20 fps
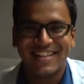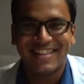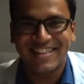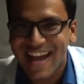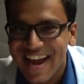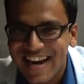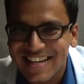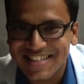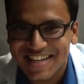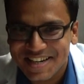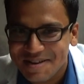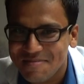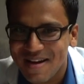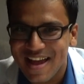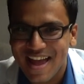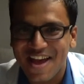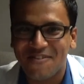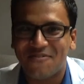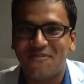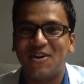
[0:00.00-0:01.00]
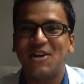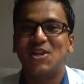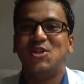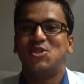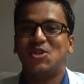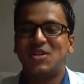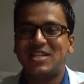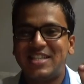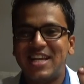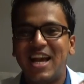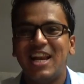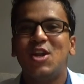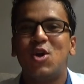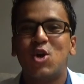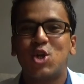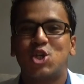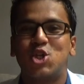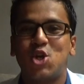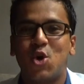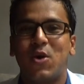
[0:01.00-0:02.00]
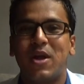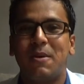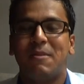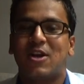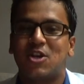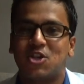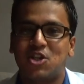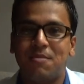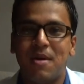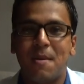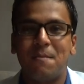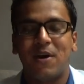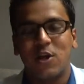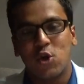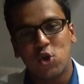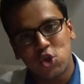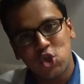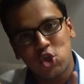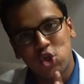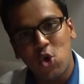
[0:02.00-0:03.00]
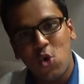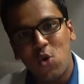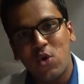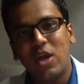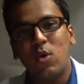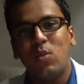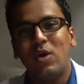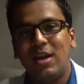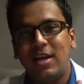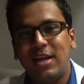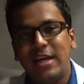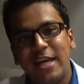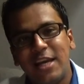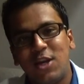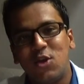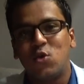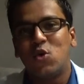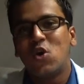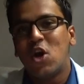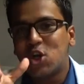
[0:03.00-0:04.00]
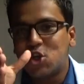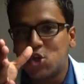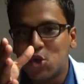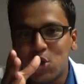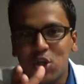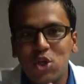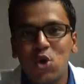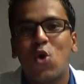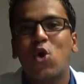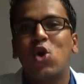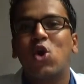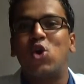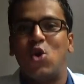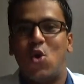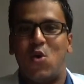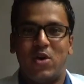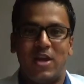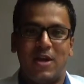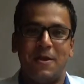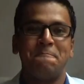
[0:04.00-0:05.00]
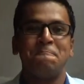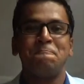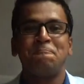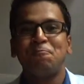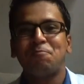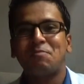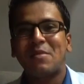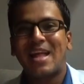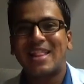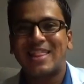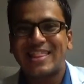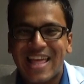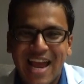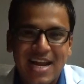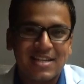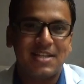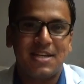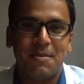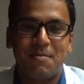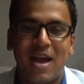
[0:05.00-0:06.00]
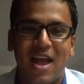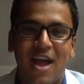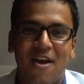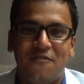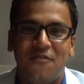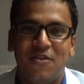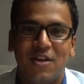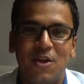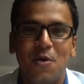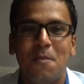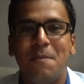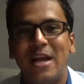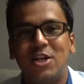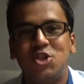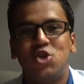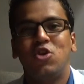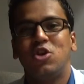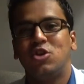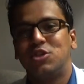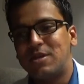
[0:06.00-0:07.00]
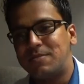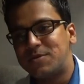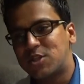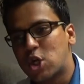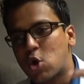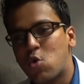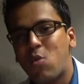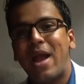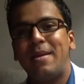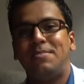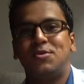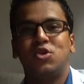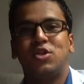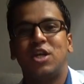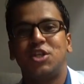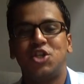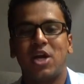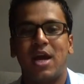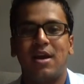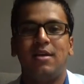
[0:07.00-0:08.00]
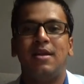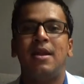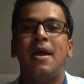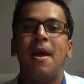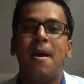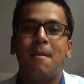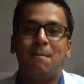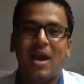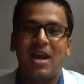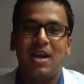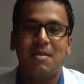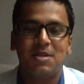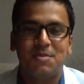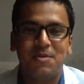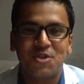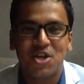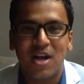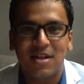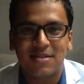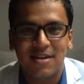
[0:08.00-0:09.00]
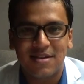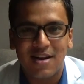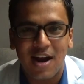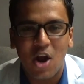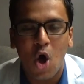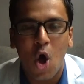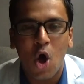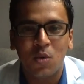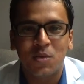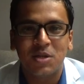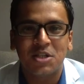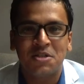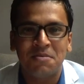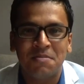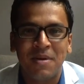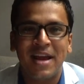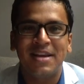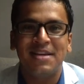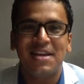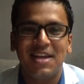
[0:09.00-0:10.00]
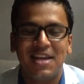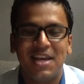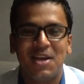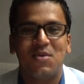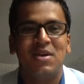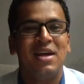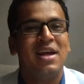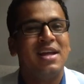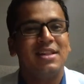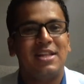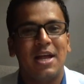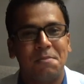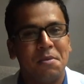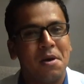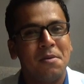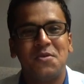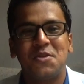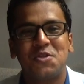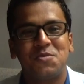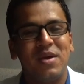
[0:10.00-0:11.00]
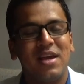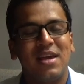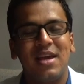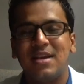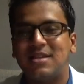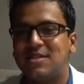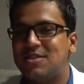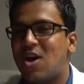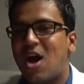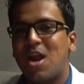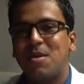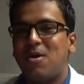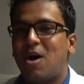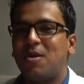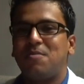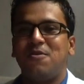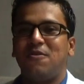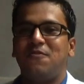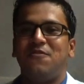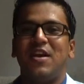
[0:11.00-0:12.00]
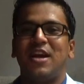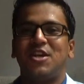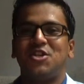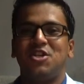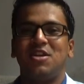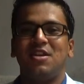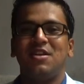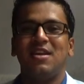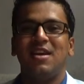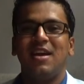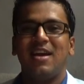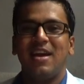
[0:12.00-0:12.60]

That's the tip I have for you. So tell your story because remember, your story will lead you to your glory. That's the tip I have for you. Make sure you subscribe to the channel. My name is Bishal Sarkar, always reminding you that public speaking is not about perfection.